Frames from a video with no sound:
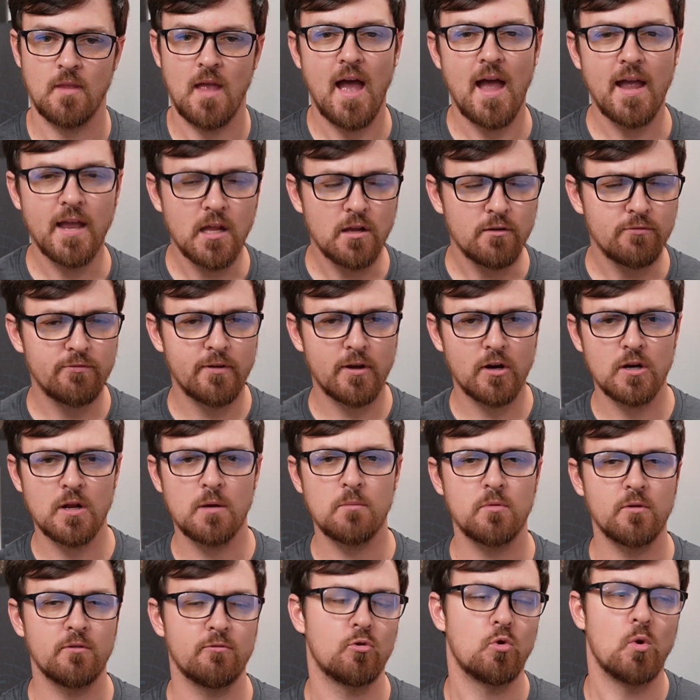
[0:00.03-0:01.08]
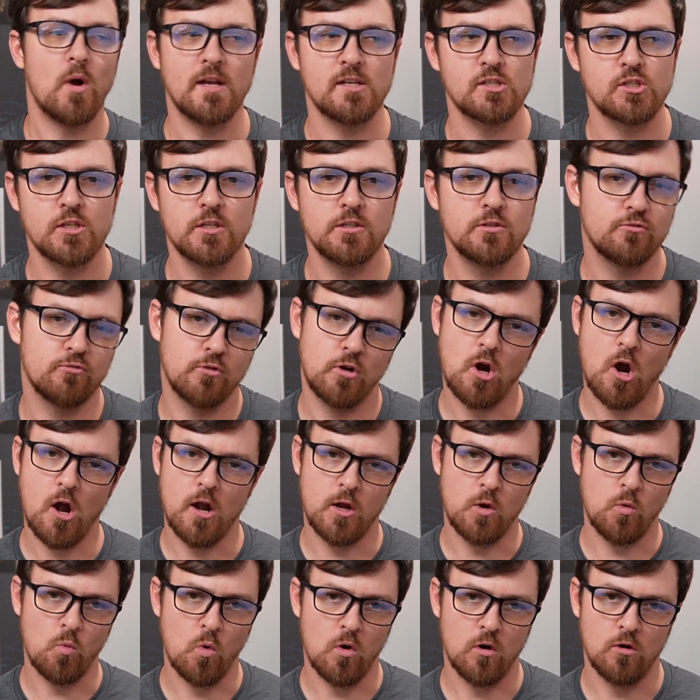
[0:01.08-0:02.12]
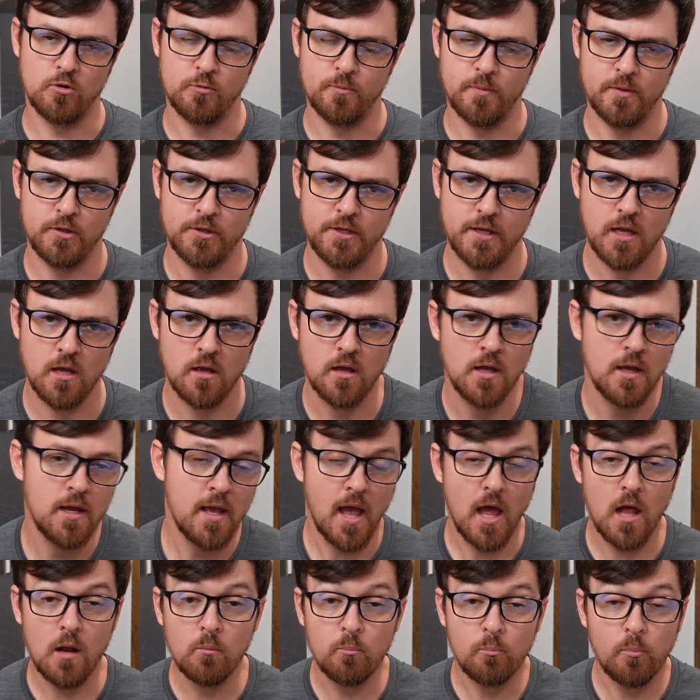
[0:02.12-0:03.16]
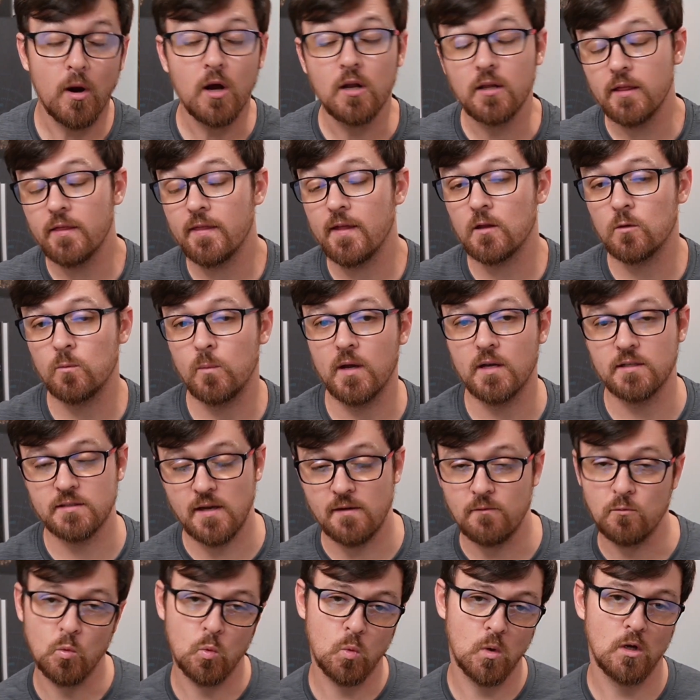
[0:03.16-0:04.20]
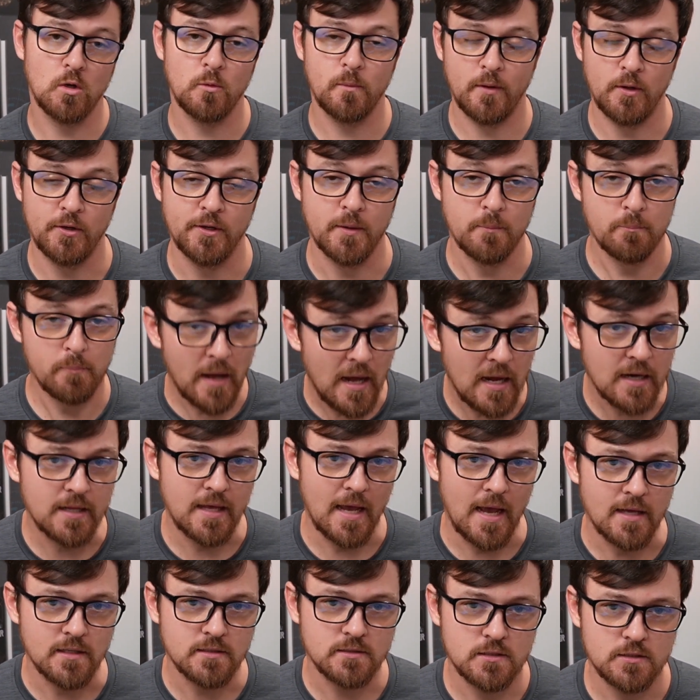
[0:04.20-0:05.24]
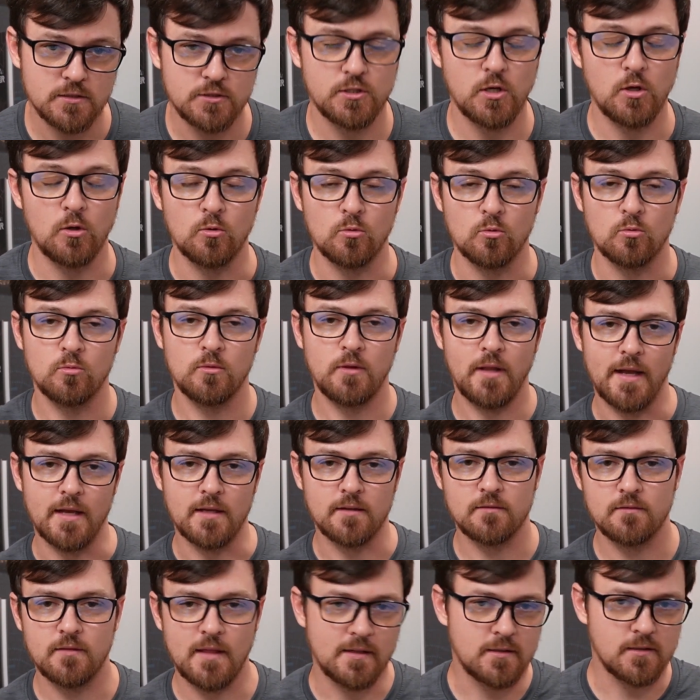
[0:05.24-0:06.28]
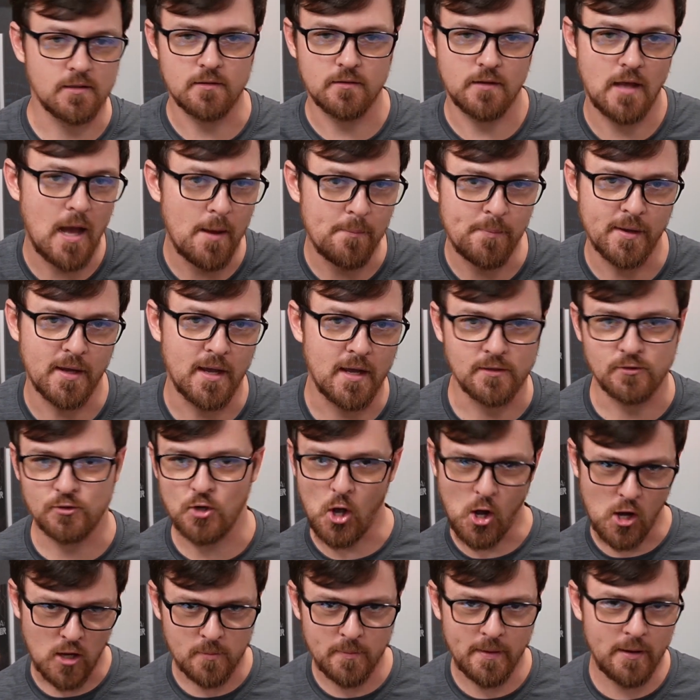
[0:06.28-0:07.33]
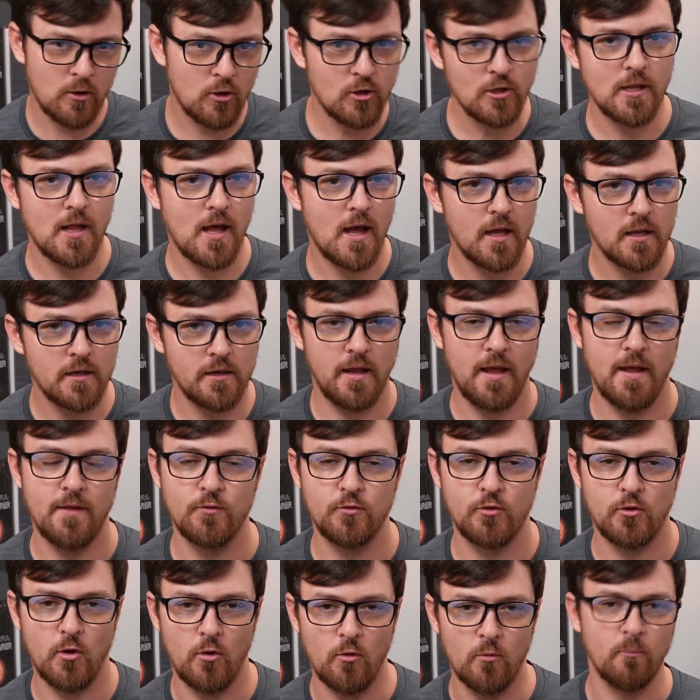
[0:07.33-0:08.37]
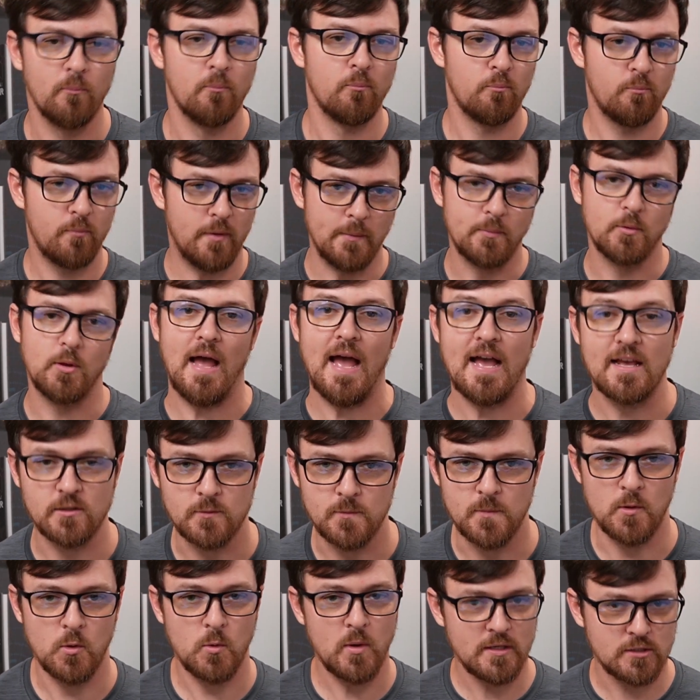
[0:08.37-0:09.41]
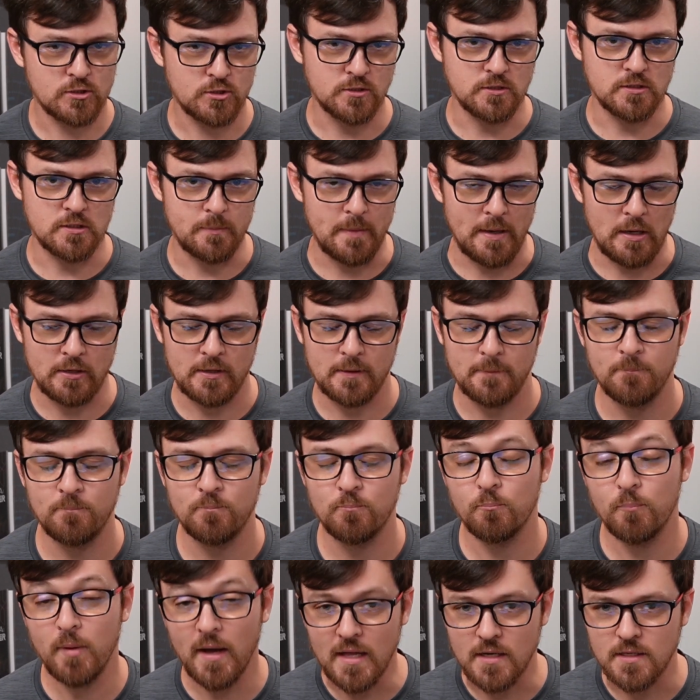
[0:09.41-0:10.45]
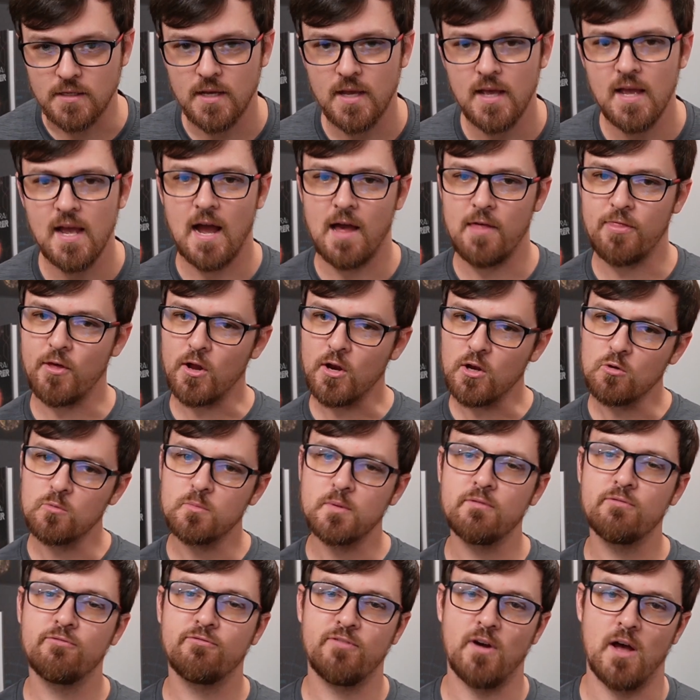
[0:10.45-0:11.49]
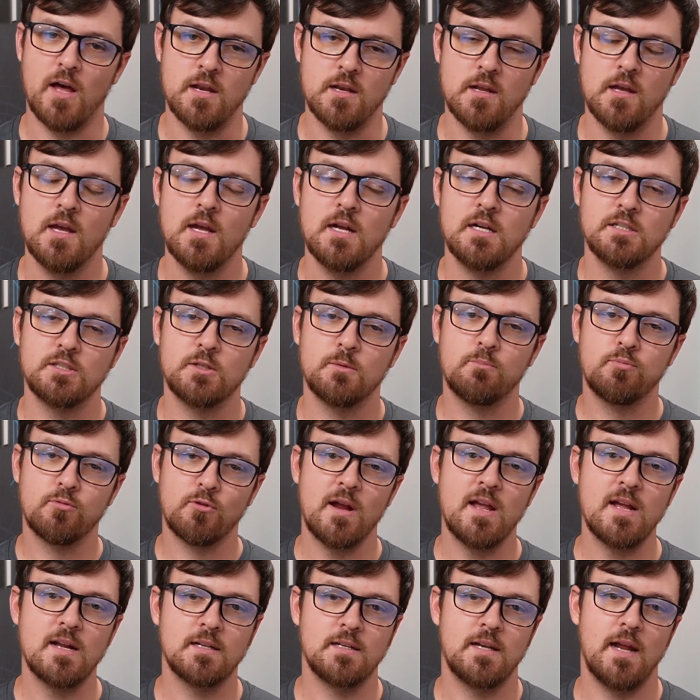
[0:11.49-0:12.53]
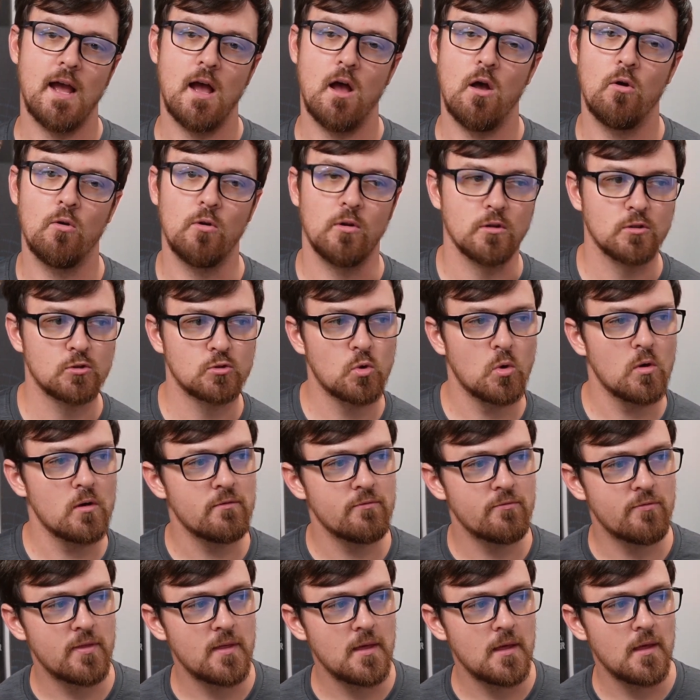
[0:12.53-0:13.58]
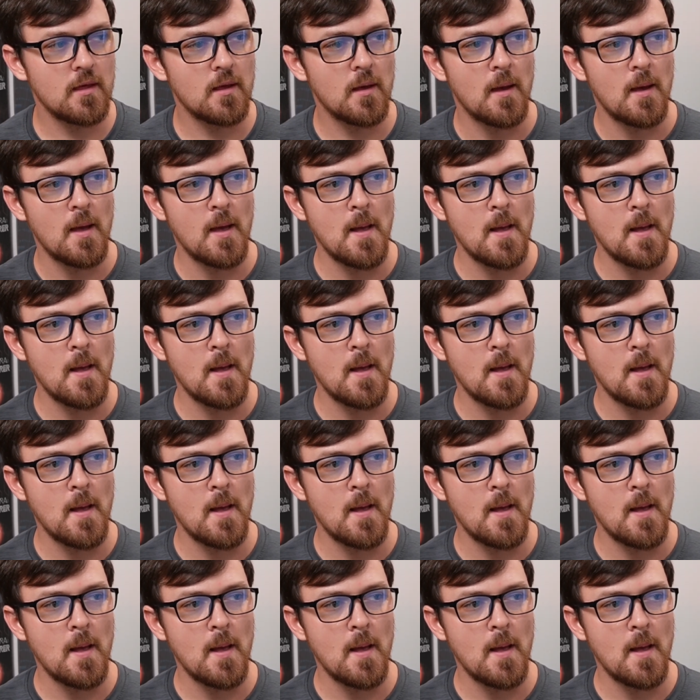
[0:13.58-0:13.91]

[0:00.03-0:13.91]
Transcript: I get a fair number of questions regarding world building, and partly that's because I have a world building podcast. So like that's a topic I talk about a lot, and so people ask me questions about it. But I thought it would be fun to break down sort of the